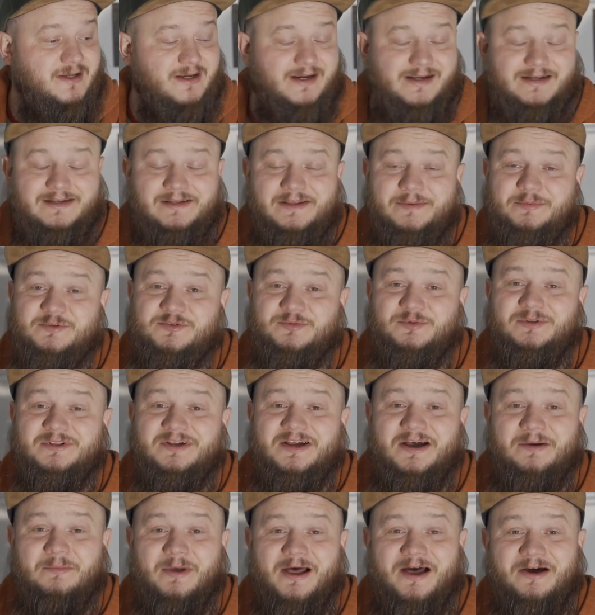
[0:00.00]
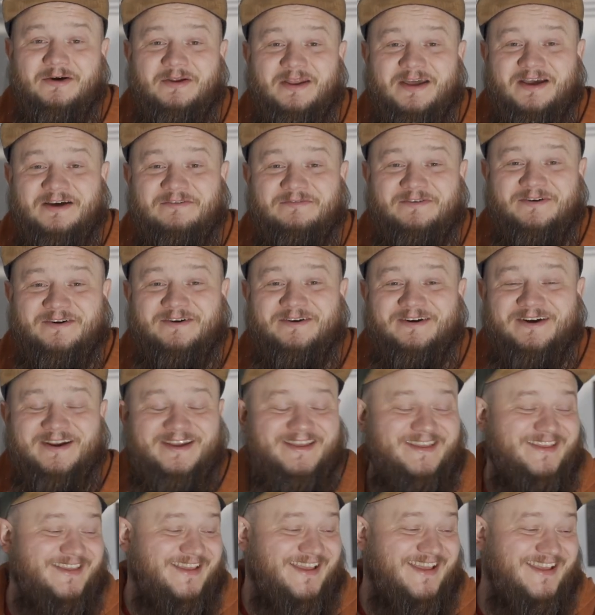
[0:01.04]
clips will come out ever
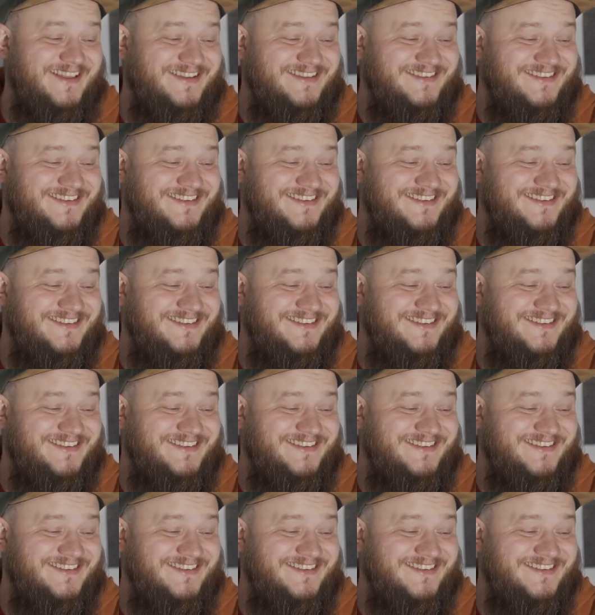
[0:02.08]
again.